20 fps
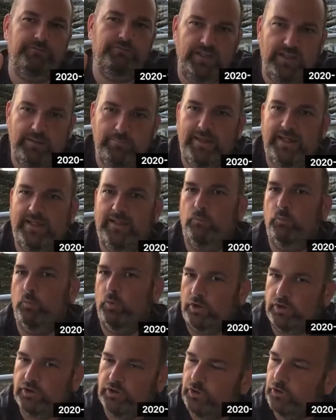female
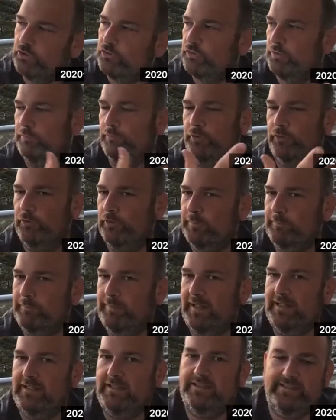workers from rural
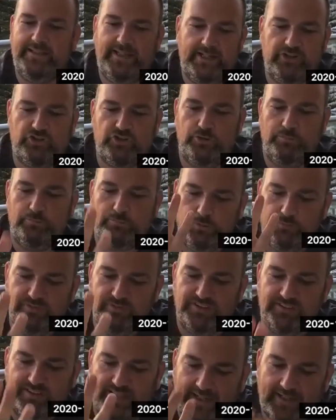Bangladesh who moved to
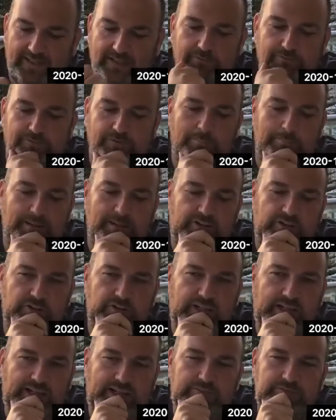Dhaka for a better
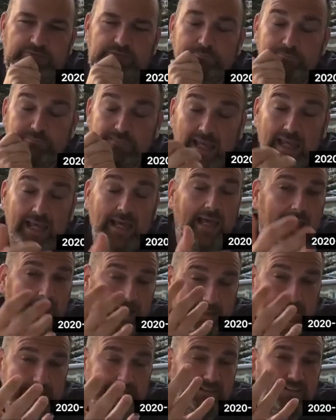life,
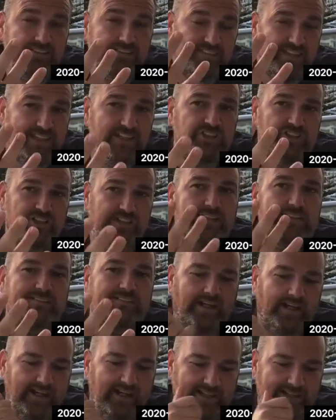that essentially
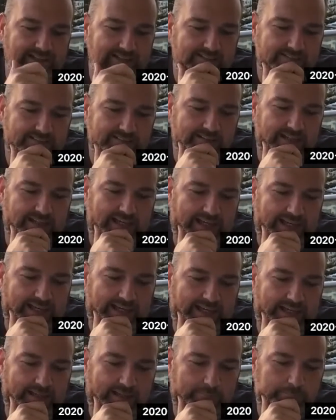died
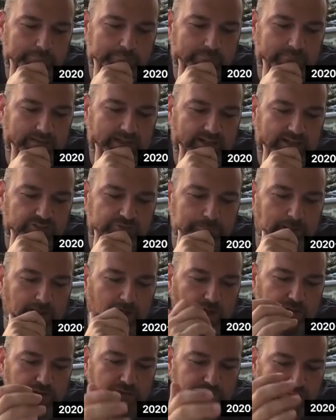as
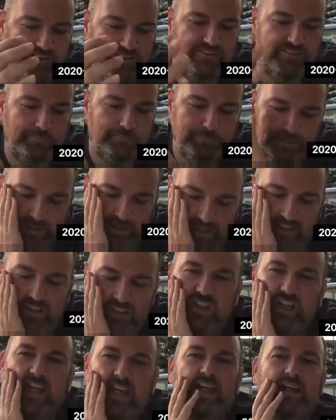part of this supply
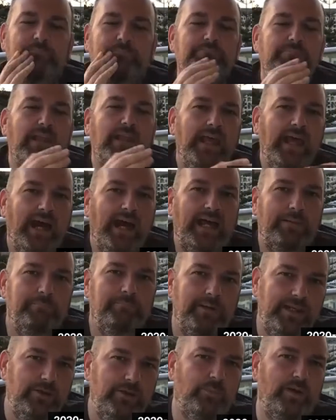chain. And in
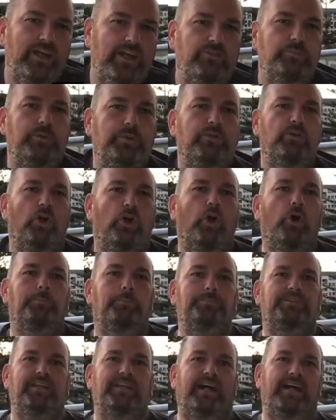many ways, we'd
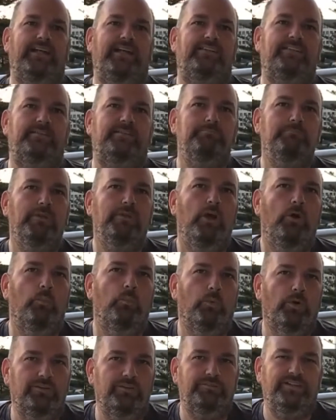hope that
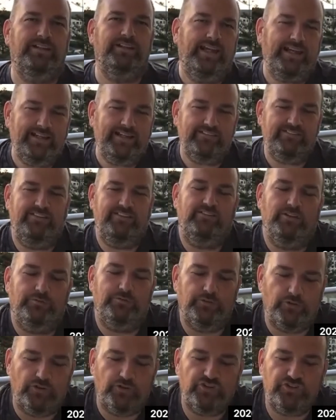one of the legacies of
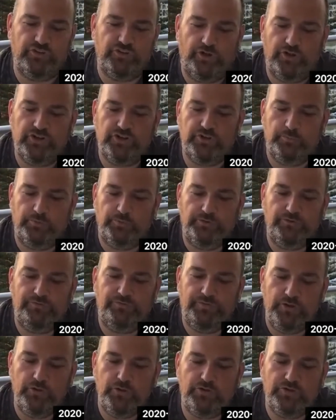the research and one of
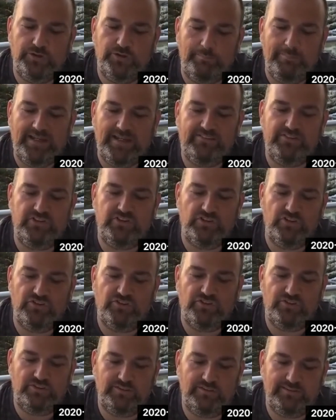the
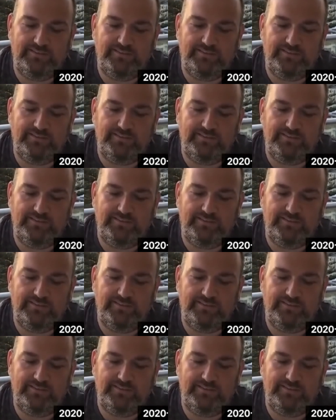messages